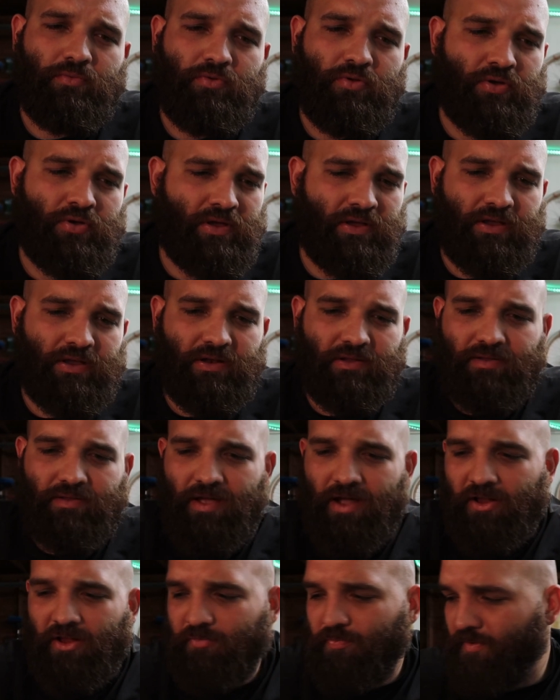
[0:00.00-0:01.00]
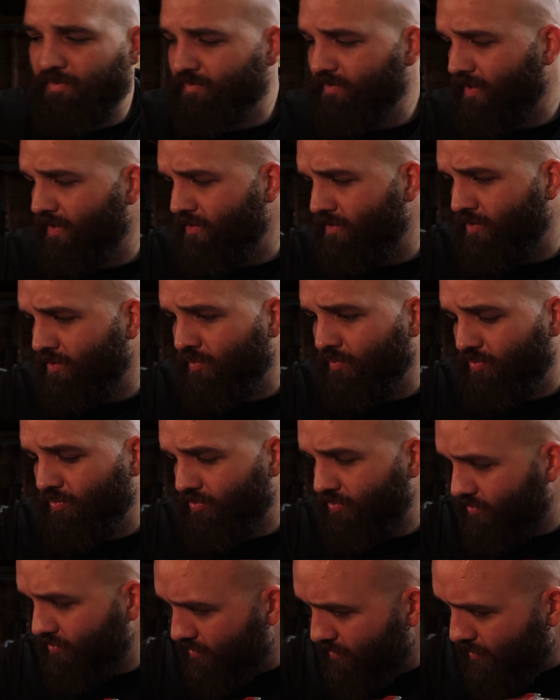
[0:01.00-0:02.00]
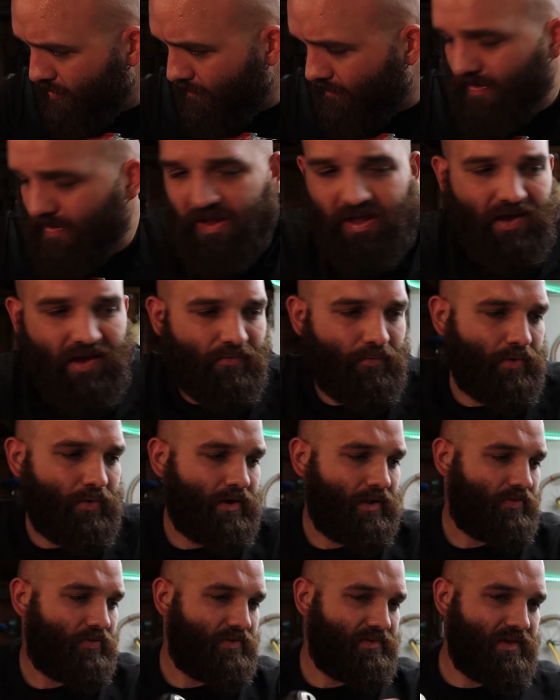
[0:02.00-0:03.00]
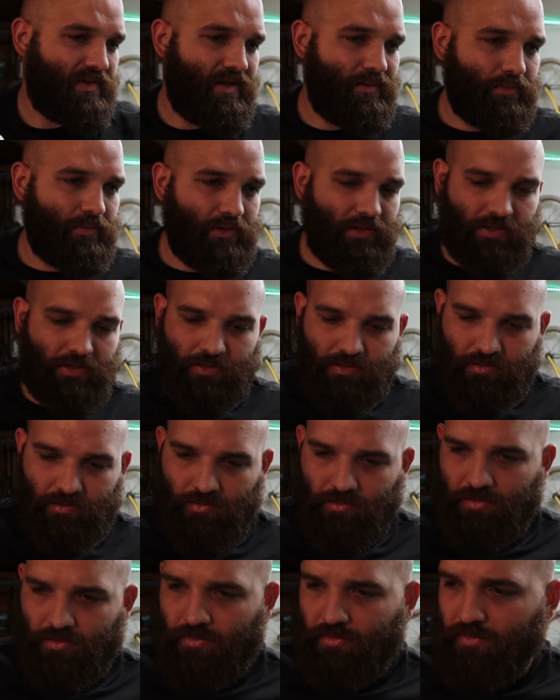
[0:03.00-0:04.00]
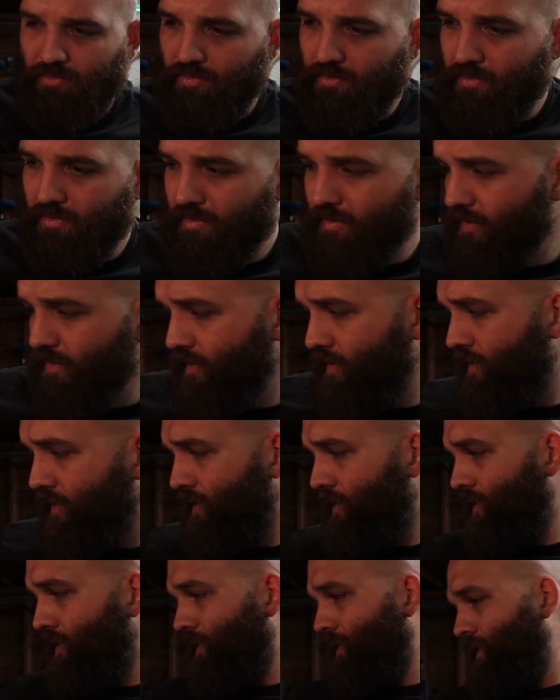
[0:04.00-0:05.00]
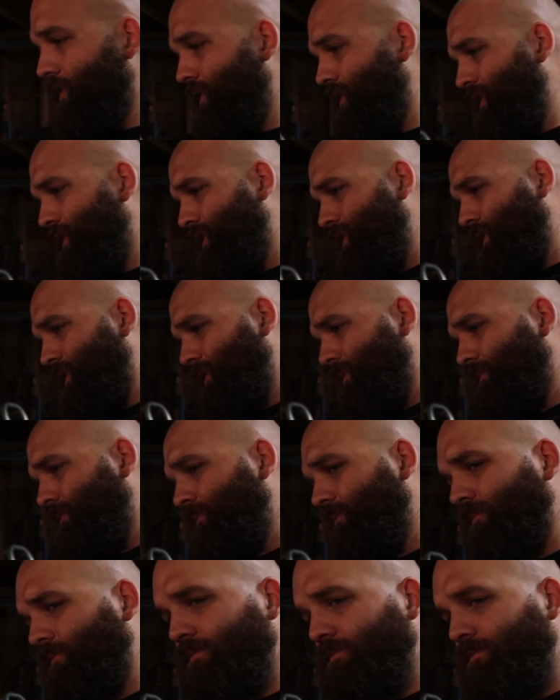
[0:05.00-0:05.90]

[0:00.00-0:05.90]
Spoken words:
You can get attachments. I don't know if I have one at the table here. I